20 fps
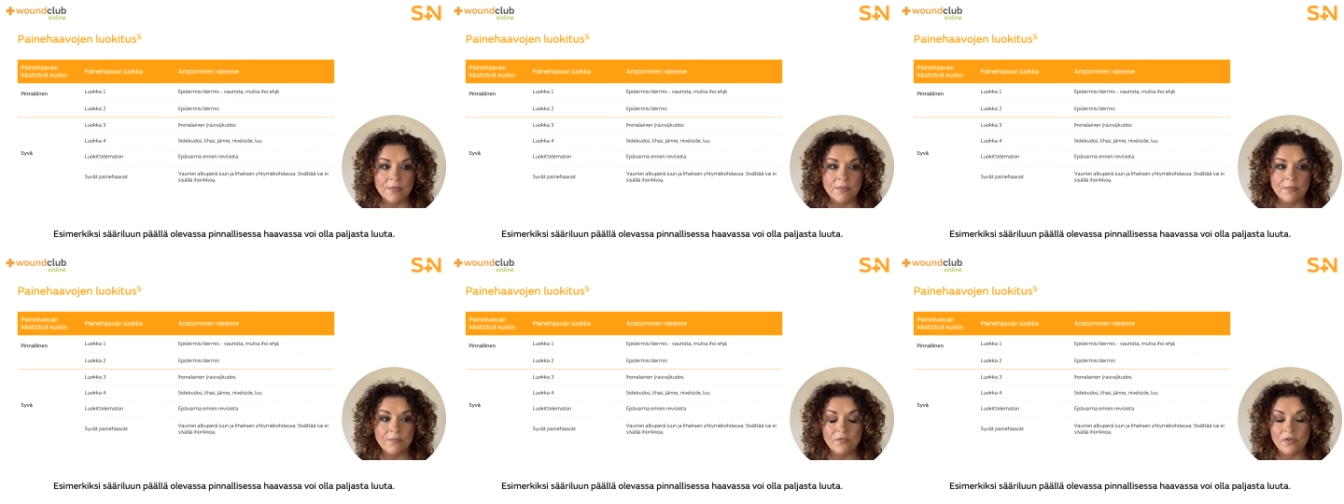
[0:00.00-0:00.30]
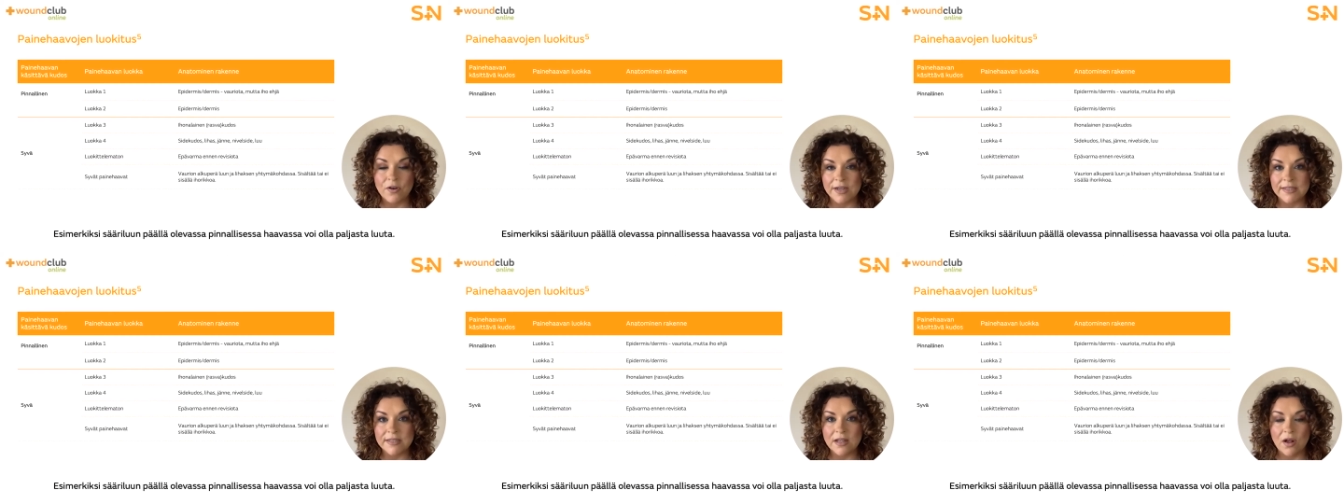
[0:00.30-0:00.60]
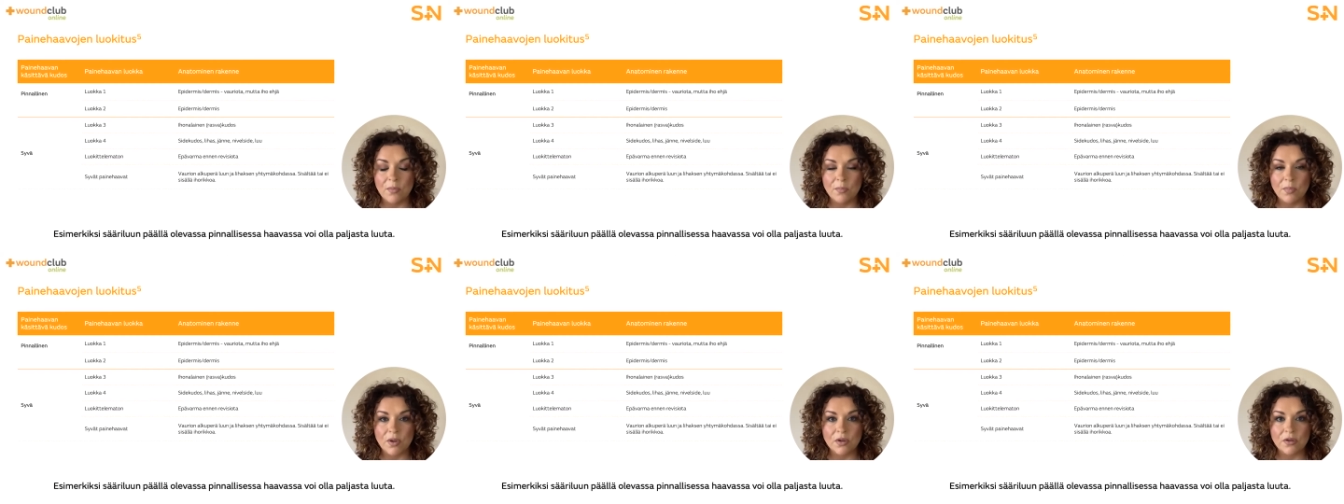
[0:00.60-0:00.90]
For
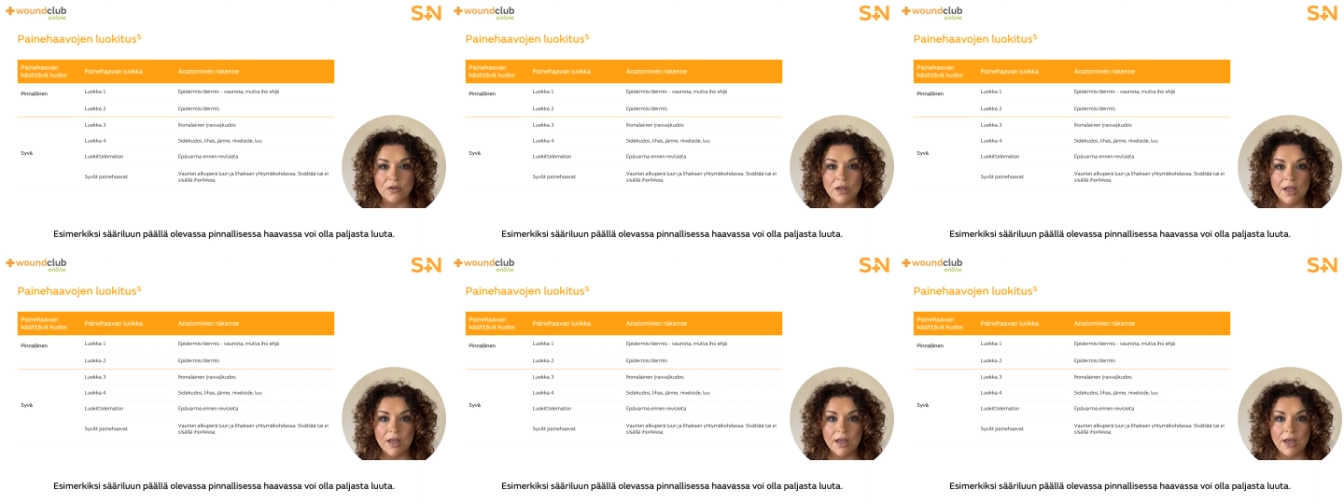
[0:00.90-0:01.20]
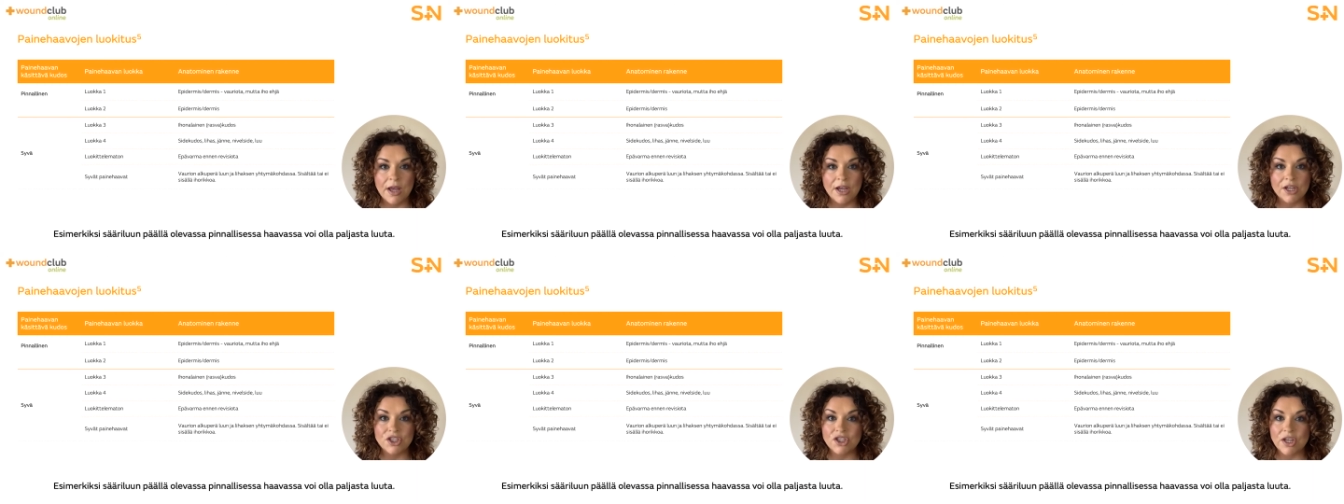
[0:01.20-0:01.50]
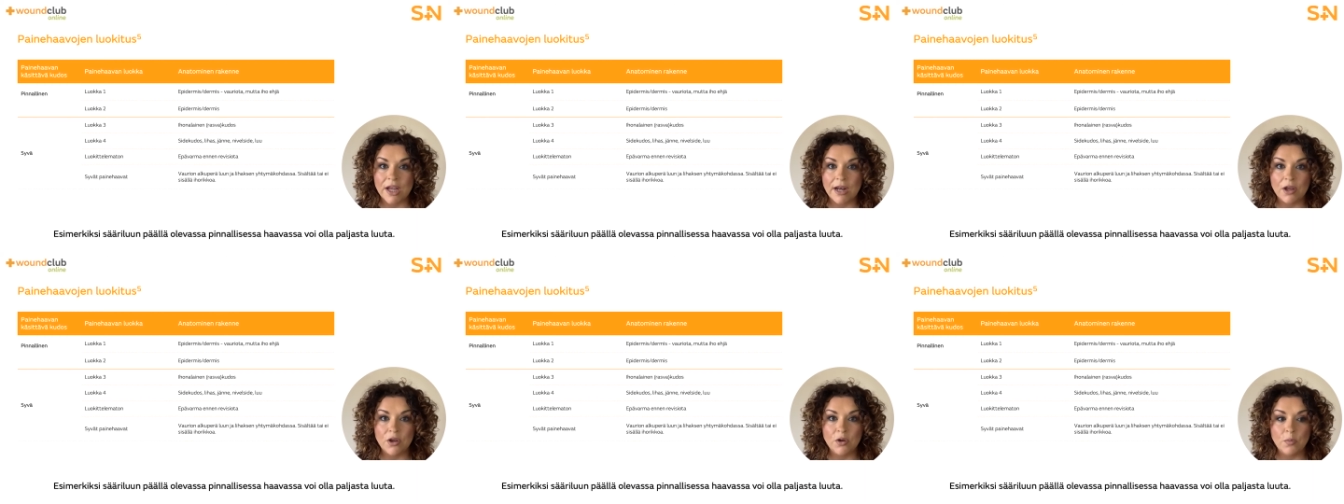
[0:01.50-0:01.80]
example, a
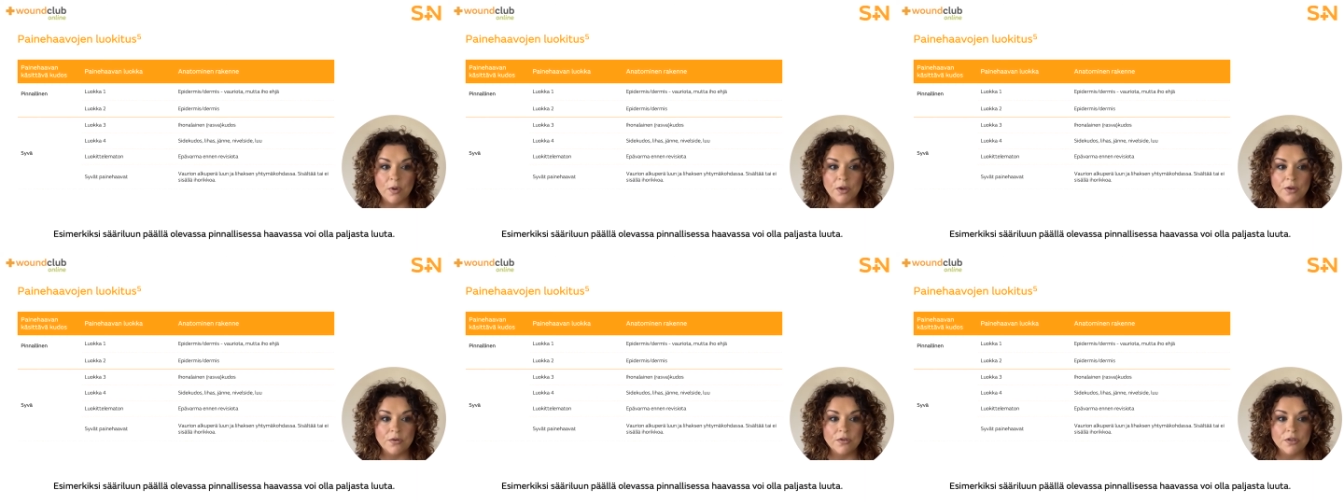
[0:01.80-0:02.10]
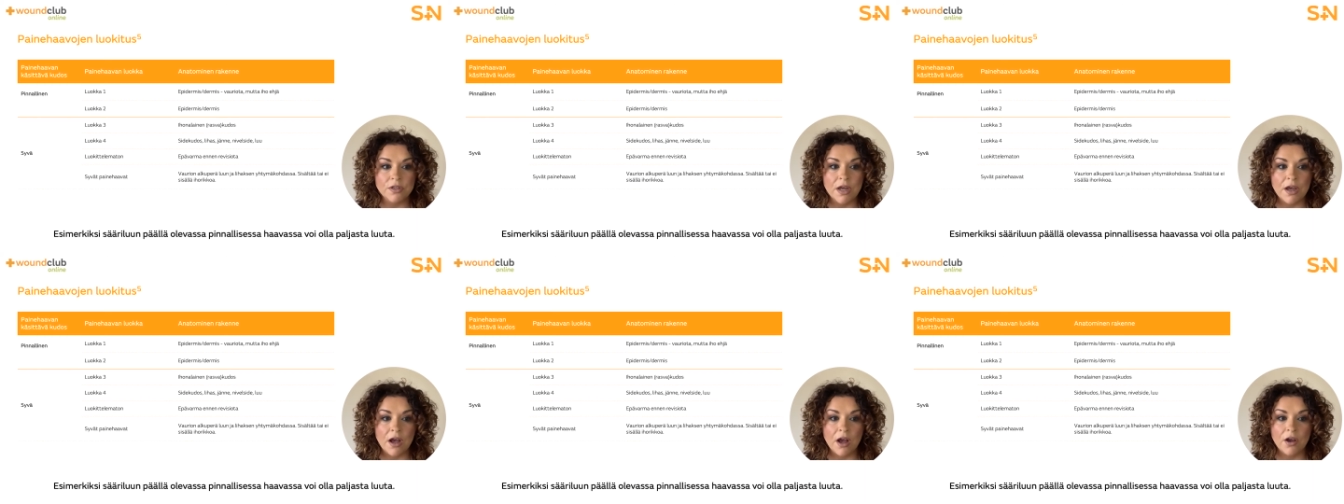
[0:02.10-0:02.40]
shallow wound